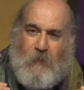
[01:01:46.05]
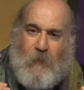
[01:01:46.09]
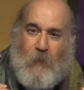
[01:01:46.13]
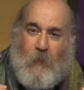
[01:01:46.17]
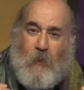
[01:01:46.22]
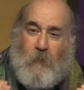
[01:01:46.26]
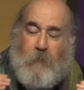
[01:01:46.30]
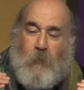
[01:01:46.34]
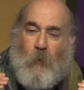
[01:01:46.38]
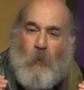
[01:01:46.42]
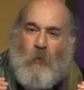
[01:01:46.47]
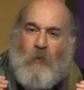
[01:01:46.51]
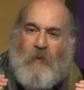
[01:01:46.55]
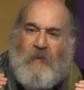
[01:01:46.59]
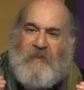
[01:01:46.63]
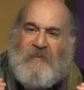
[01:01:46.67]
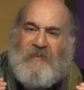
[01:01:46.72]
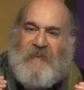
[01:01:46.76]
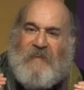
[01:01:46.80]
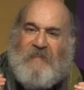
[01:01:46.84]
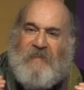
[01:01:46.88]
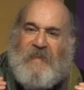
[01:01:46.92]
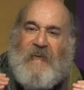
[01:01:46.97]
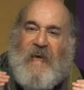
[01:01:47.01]
are
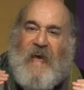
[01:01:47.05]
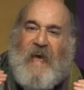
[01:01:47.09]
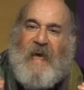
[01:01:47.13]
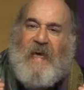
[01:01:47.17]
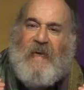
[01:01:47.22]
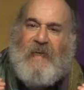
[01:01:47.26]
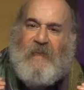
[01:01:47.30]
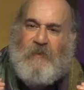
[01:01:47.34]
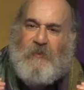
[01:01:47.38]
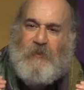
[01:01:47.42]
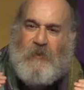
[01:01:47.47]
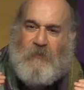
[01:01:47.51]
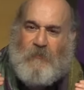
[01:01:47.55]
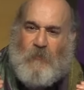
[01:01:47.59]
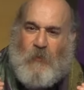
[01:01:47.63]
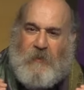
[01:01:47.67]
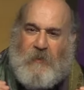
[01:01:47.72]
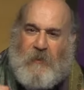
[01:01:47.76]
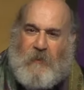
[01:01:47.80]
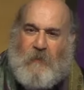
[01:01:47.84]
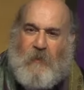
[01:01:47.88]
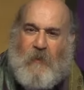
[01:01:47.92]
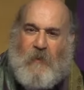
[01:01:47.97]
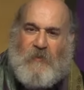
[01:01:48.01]
poised at the edge of
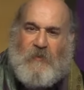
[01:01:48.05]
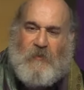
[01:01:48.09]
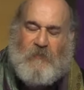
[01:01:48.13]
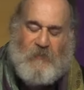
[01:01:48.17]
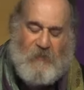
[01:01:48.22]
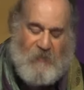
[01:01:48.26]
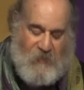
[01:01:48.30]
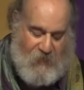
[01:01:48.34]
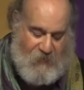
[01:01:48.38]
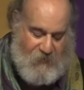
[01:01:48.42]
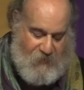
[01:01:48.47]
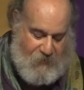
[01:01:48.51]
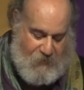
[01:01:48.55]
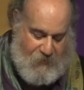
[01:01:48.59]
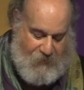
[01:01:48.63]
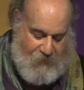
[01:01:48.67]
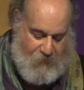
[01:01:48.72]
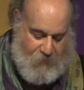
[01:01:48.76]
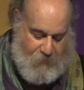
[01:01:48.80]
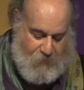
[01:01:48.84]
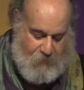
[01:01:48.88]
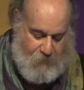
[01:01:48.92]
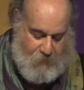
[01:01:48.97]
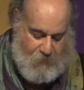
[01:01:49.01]
what the laws of physics allow.